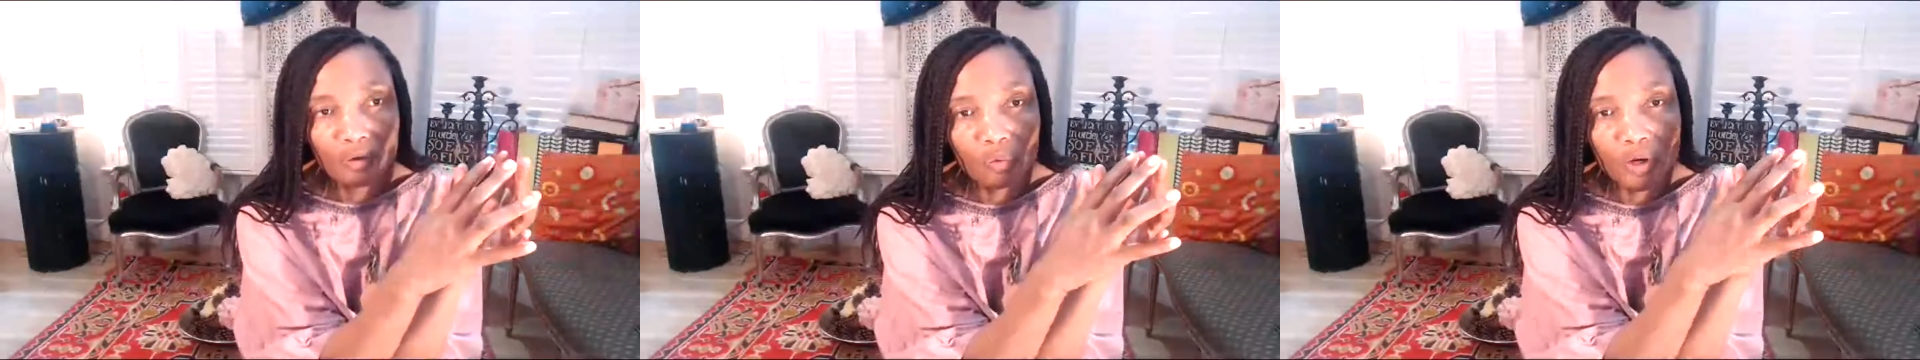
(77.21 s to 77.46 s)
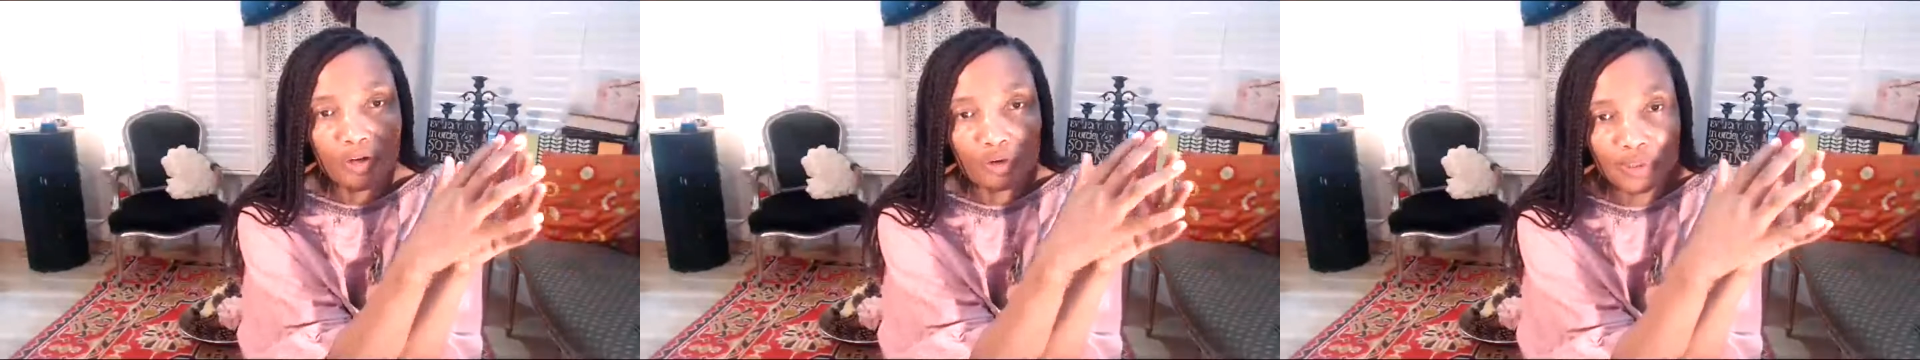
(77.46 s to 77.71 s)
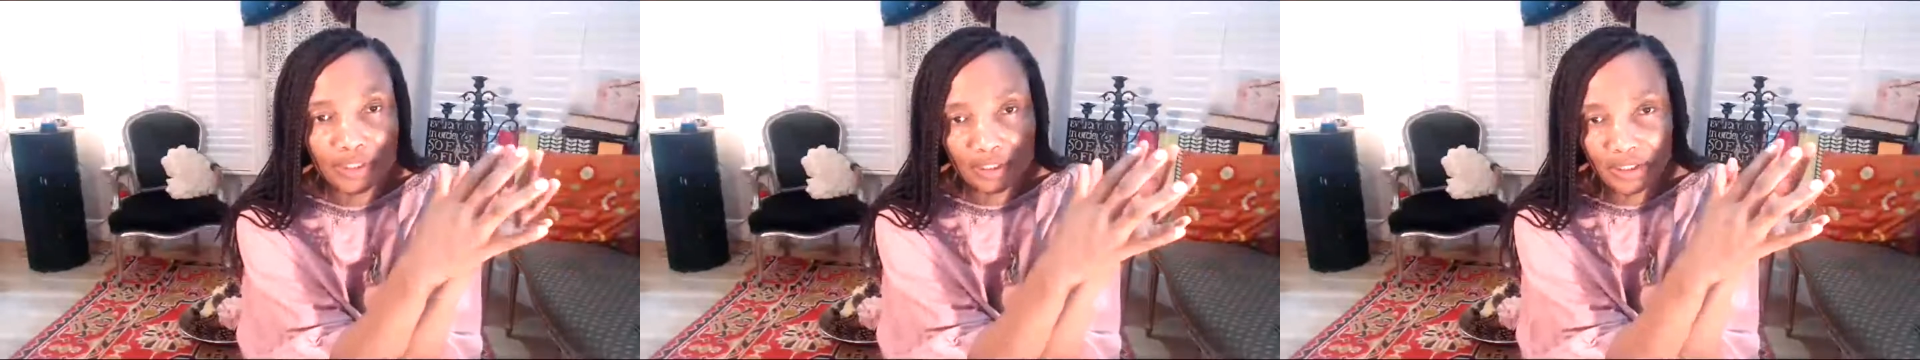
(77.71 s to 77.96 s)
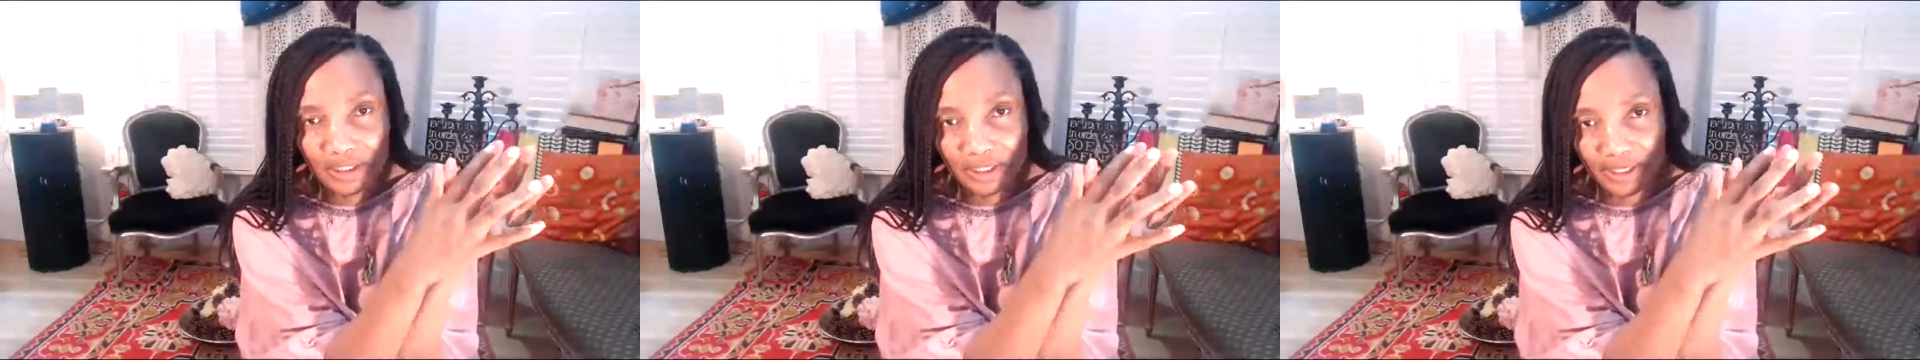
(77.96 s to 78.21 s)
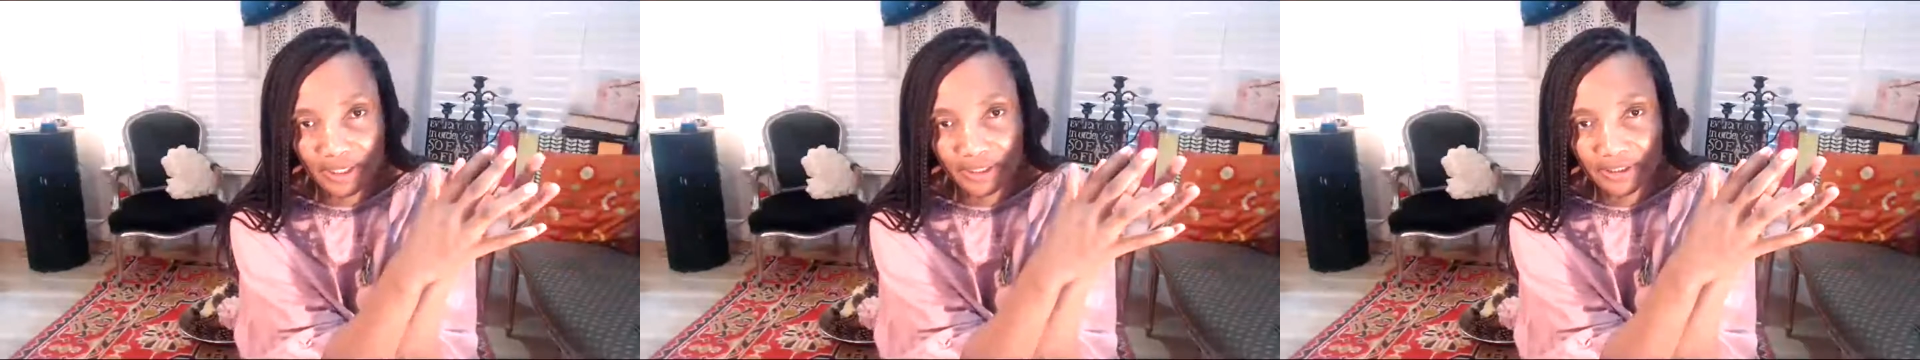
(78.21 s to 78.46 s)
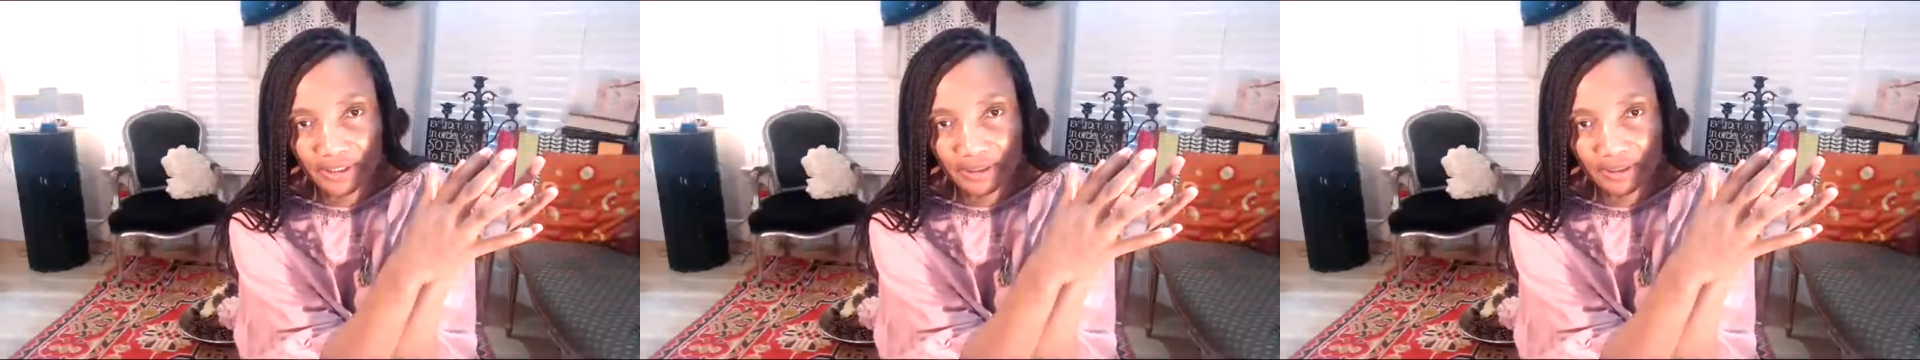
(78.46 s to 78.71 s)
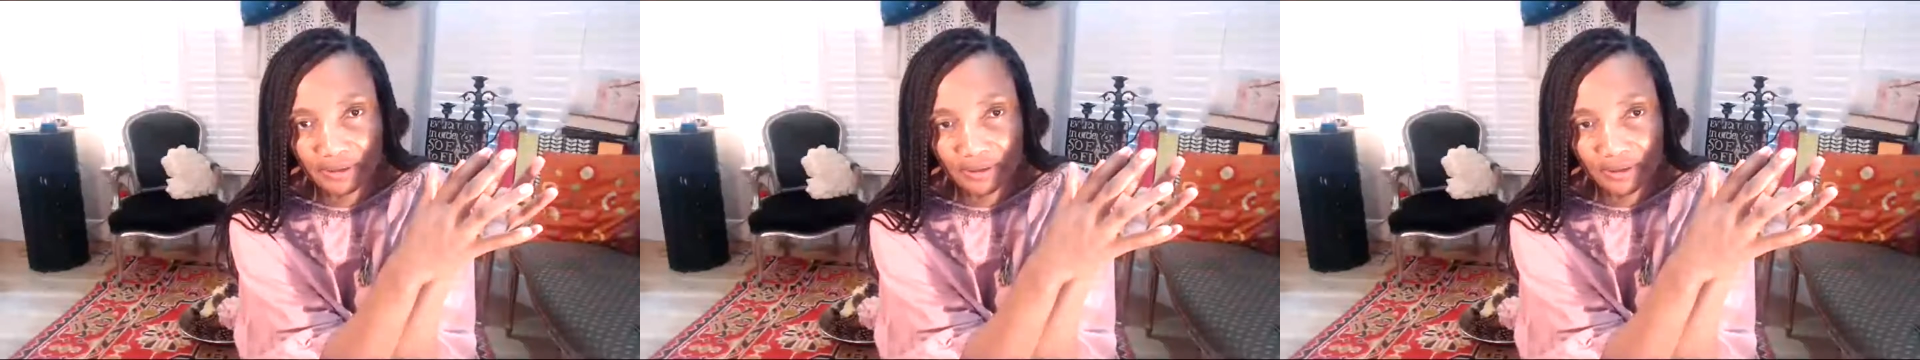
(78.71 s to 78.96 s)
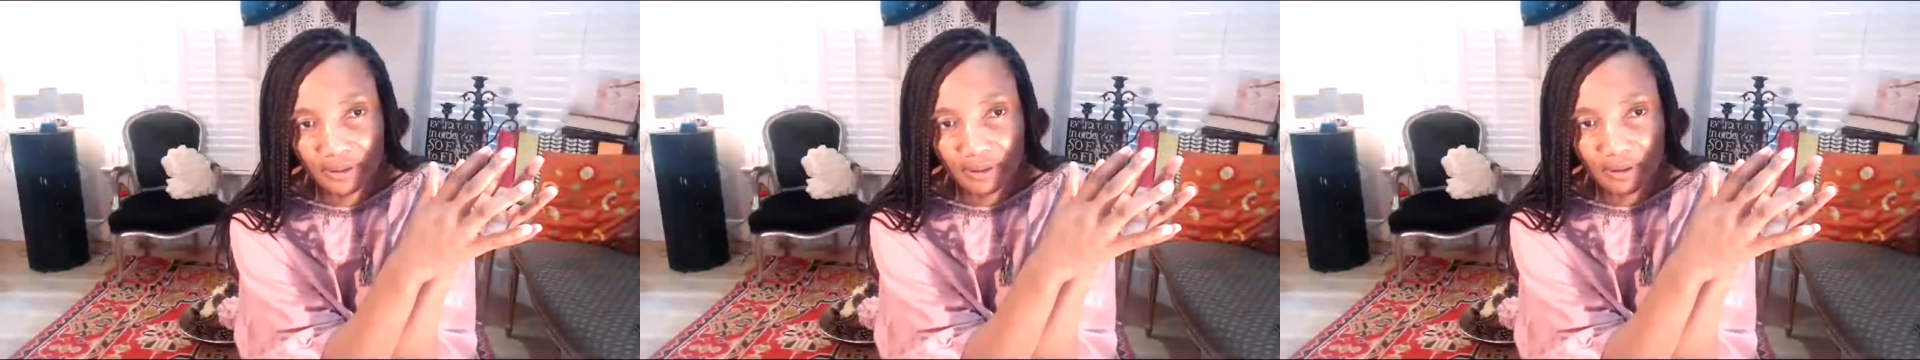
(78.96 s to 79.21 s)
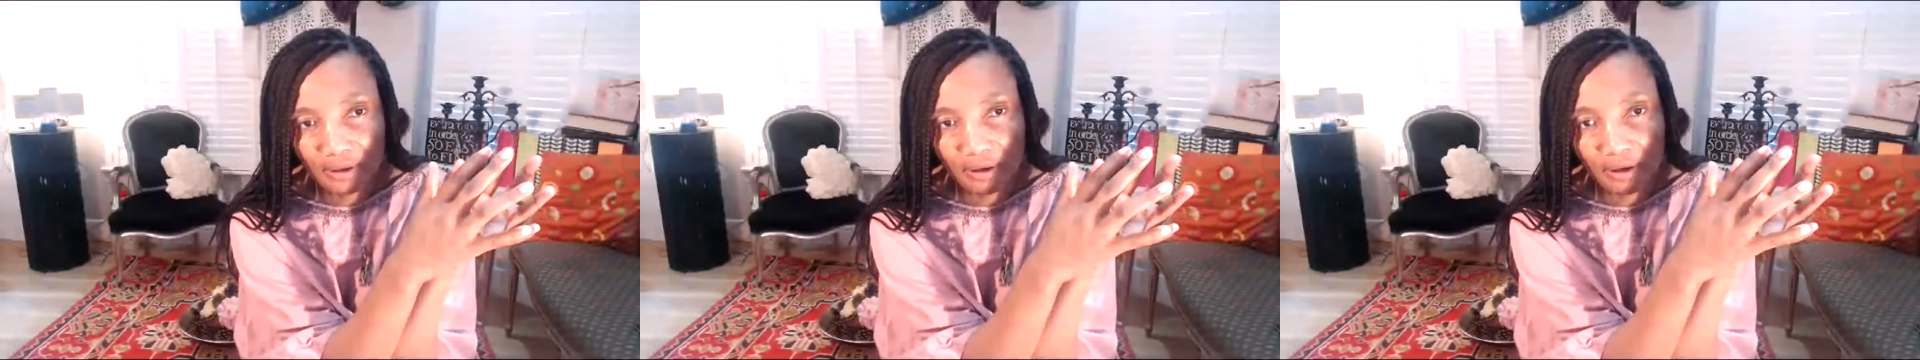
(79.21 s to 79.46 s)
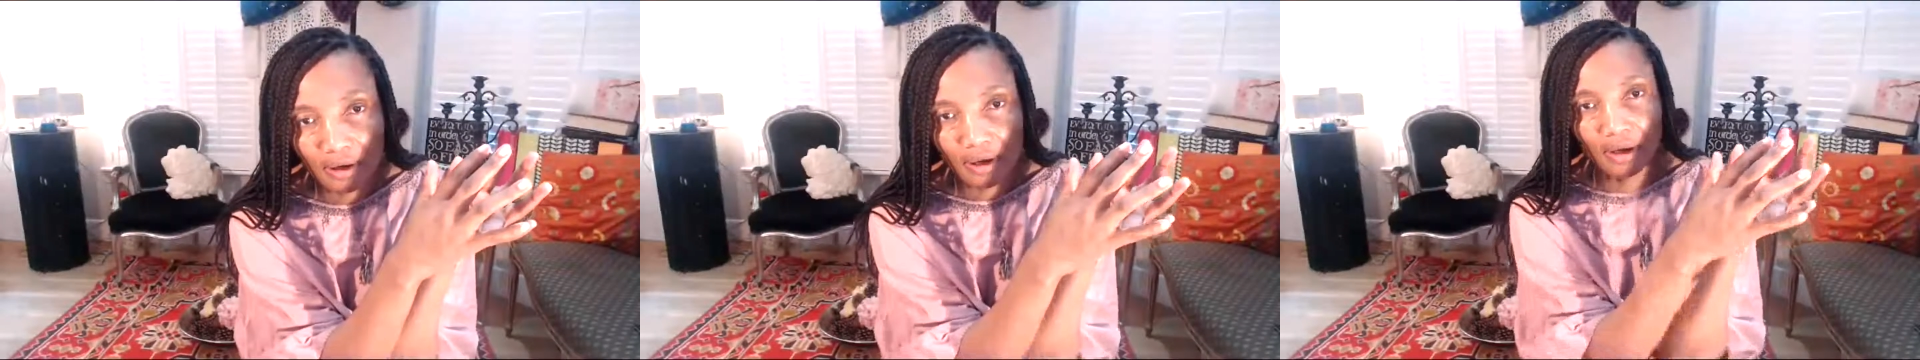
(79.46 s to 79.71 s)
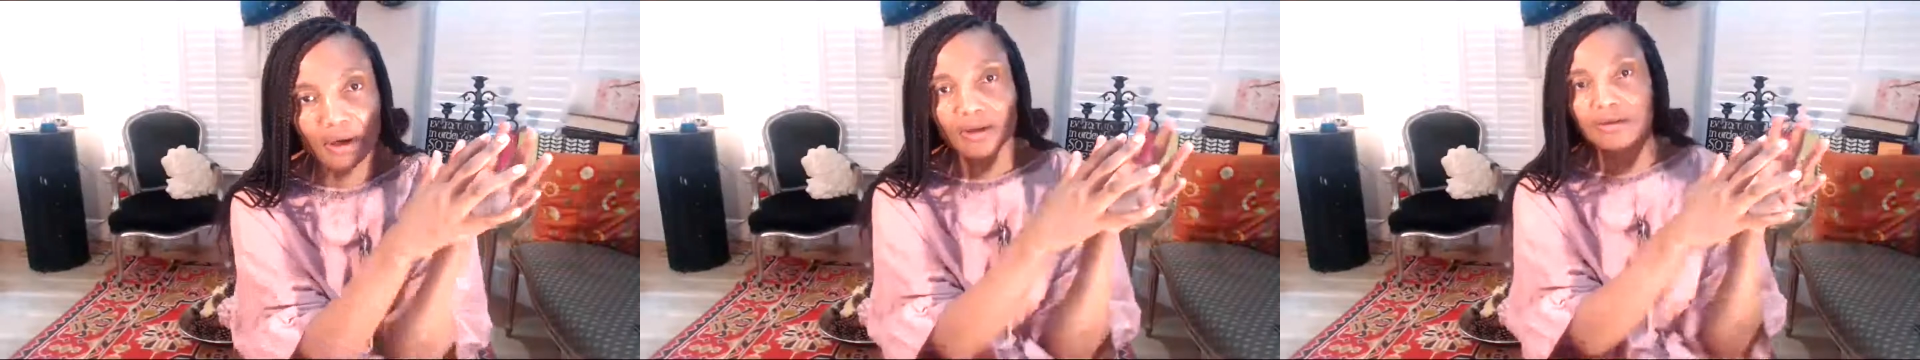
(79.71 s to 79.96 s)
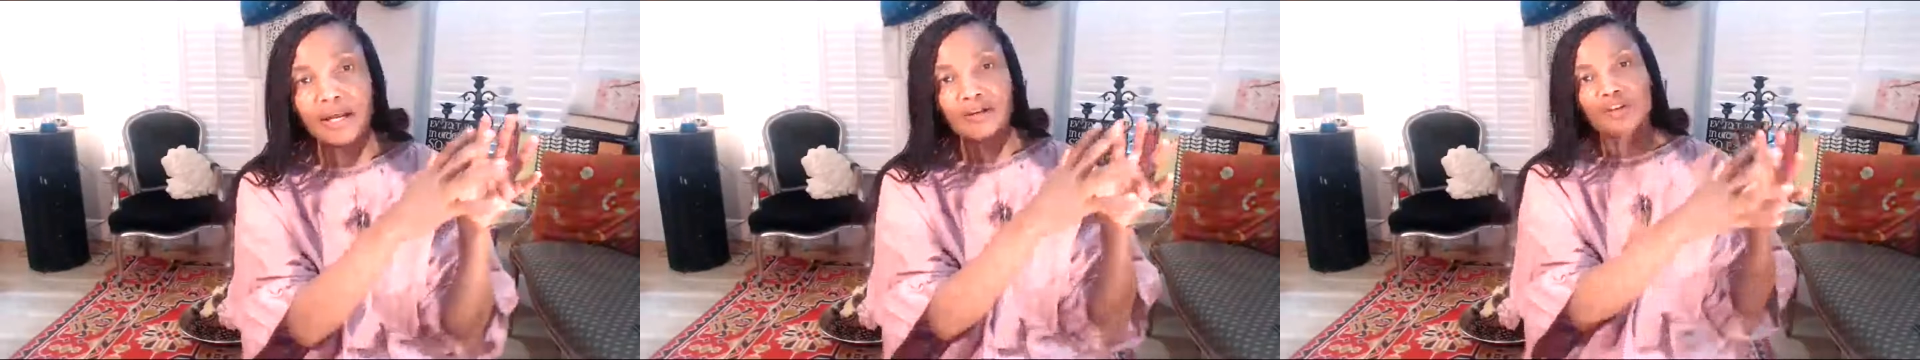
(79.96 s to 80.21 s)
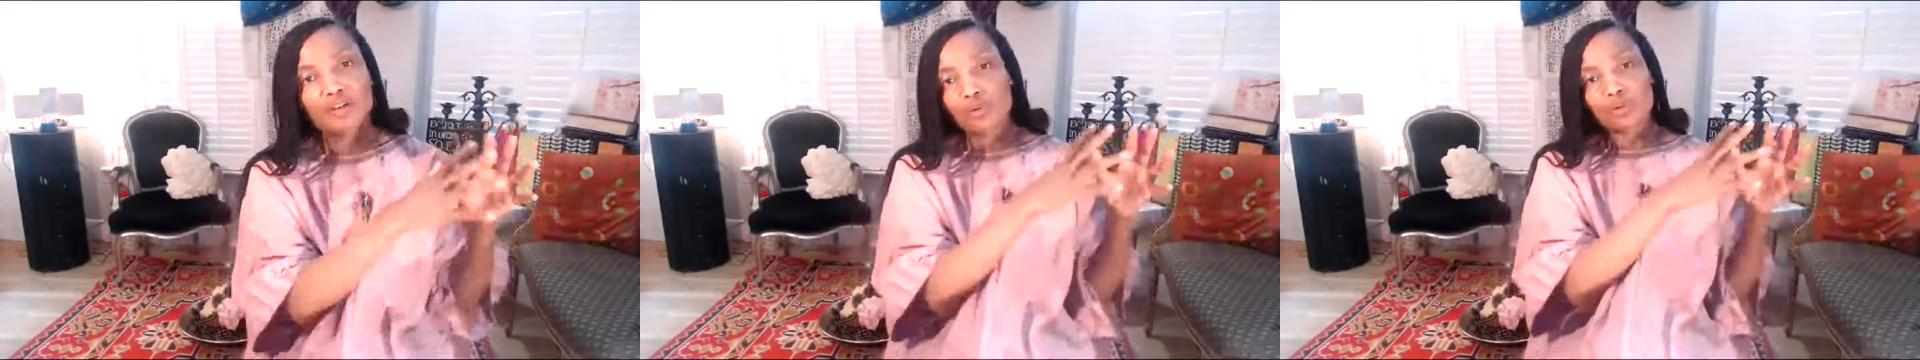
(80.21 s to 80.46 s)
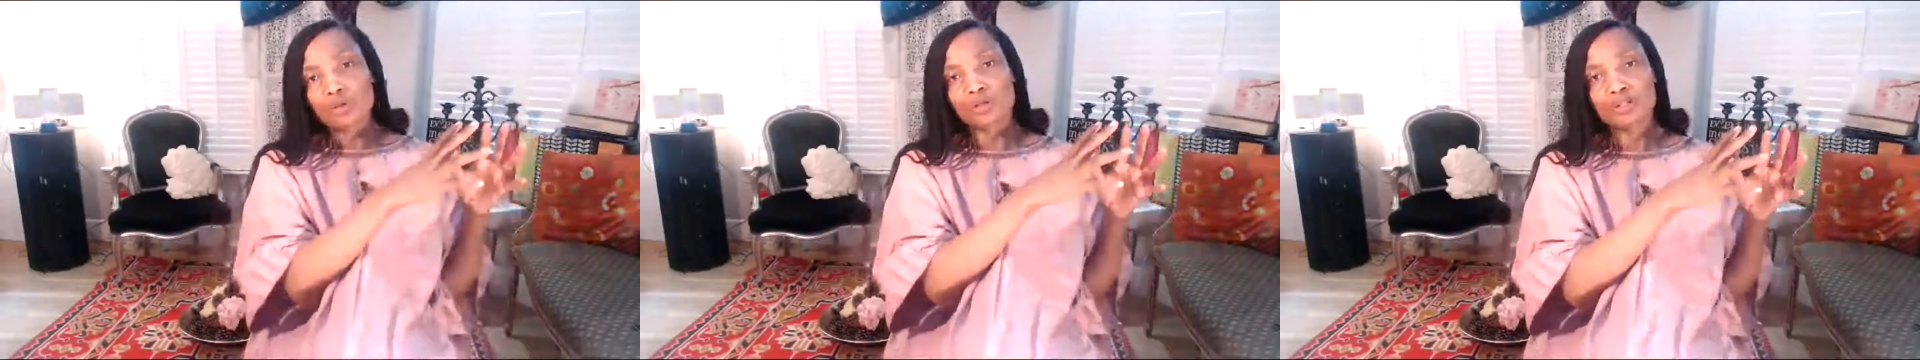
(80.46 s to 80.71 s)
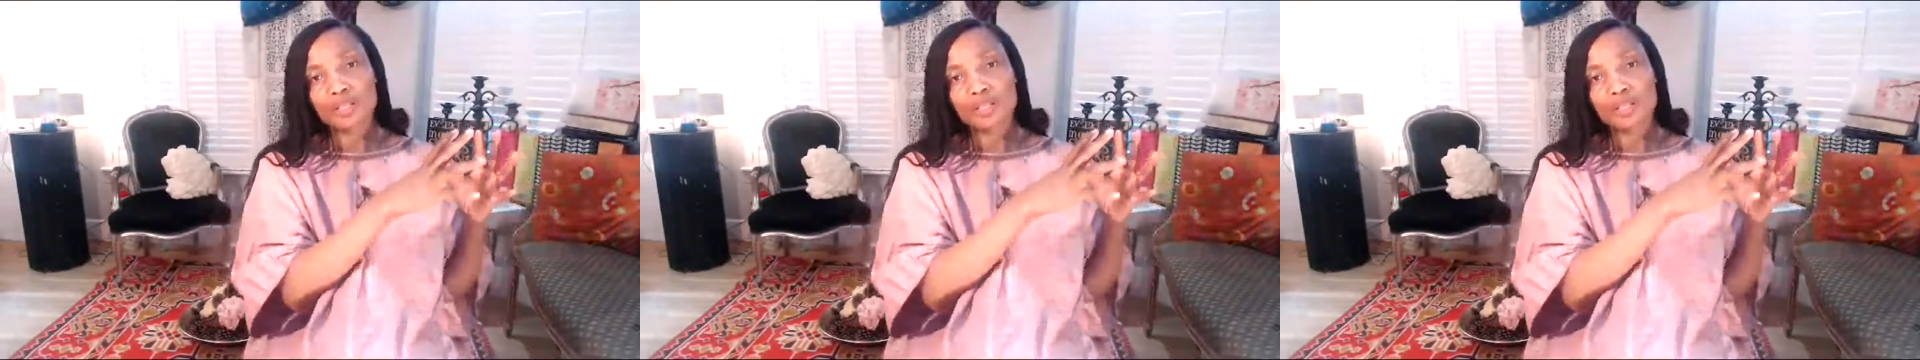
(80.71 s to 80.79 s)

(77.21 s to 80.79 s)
you were declared that you were